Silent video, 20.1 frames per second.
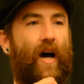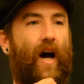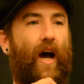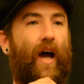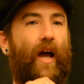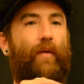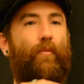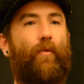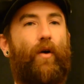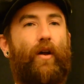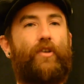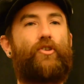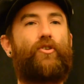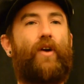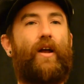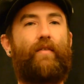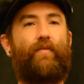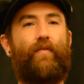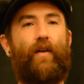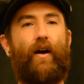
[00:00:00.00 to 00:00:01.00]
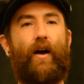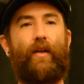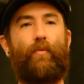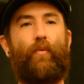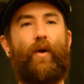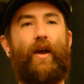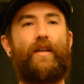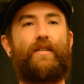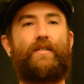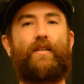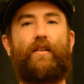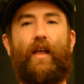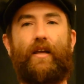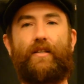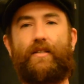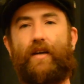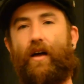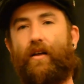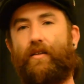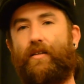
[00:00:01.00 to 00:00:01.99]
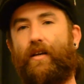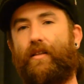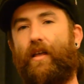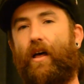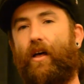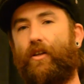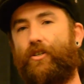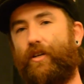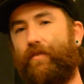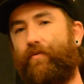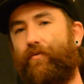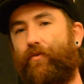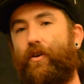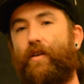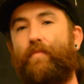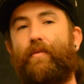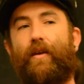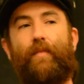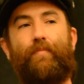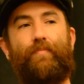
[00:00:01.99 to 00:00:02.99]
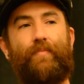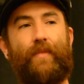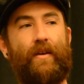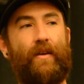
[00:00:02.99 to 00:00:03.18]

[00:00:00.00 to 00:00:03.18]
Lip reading: I want to try to find ways to let technology free me.